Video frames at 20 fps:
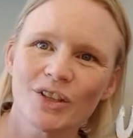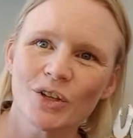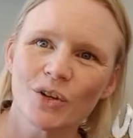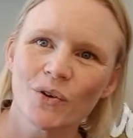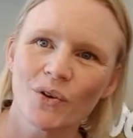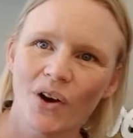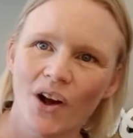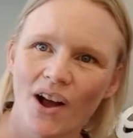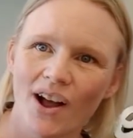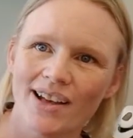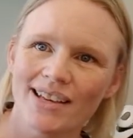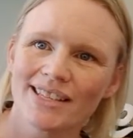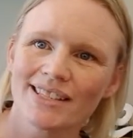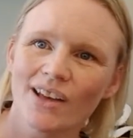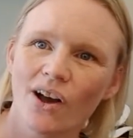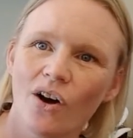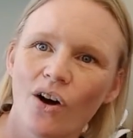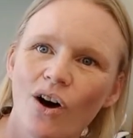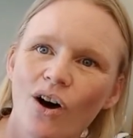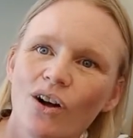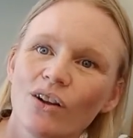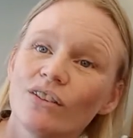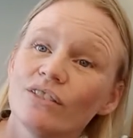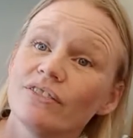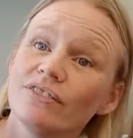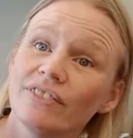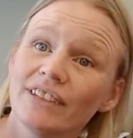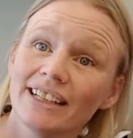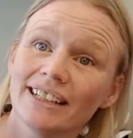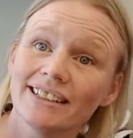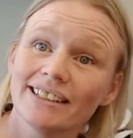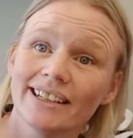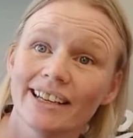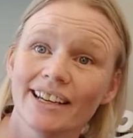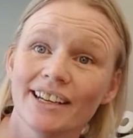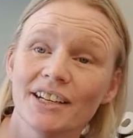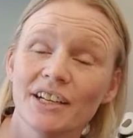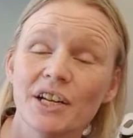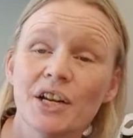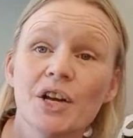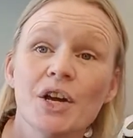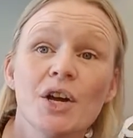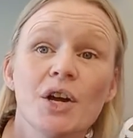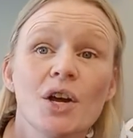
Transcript: cross, all filled in